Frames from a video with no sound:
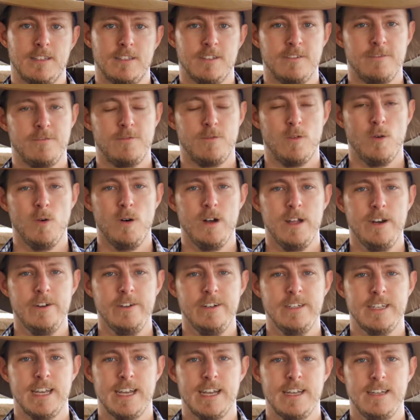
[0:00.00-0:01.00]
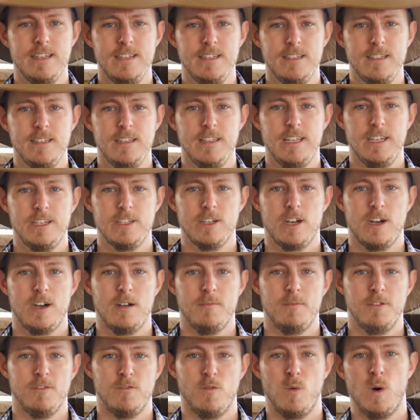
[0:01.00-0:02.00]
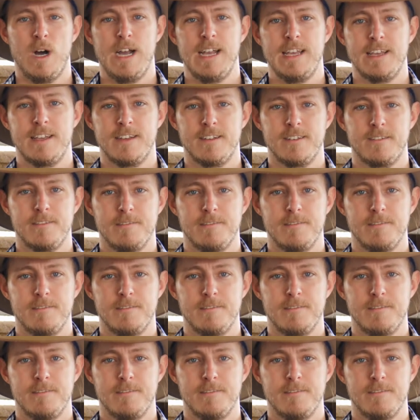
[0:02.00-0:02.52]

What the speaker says: than 400 days at the time of weighing?